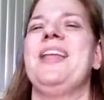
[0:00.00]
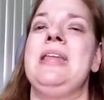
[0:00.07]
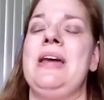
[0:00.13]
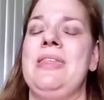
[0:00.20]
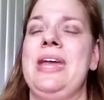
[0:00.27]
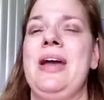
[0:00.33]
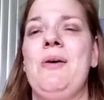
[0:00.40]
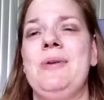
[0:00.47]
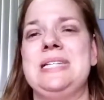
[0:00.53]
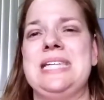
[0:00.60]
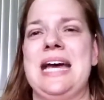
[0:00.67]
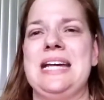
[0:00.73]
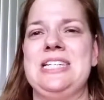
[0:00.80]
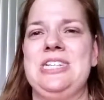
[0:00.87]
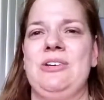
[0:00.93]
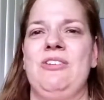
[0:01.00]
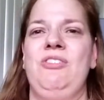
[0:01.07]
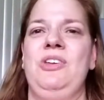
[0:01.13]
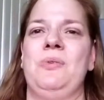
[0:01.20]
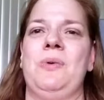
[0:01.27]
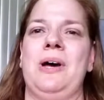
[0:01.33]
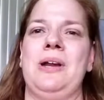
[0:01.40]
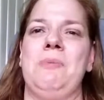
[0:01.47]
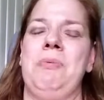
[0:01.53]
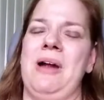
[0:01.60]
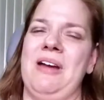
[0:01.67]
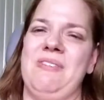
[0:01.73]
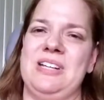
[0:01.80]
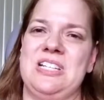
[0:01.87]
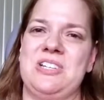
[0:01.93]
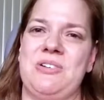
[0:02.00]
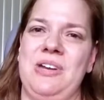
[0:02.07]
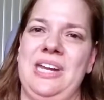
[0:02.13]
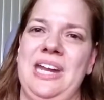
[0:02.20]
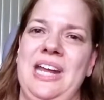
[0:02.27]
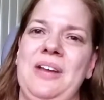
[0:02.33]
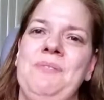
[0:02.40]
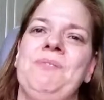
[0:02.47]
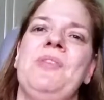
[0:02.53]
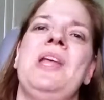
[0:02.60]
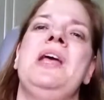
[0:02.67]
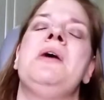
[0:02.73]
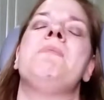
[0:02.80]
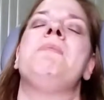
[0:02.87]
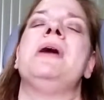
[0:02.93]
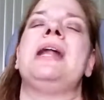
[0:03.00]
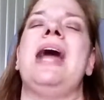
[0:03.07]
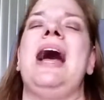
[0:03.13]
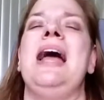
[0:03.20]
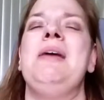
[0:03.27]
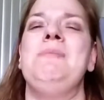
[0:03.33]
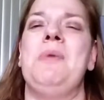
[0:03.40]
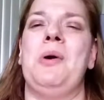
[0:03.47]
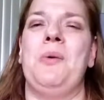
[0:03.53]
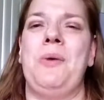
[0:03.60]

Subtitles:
Now, they always ask you if you want a private screening, but I'm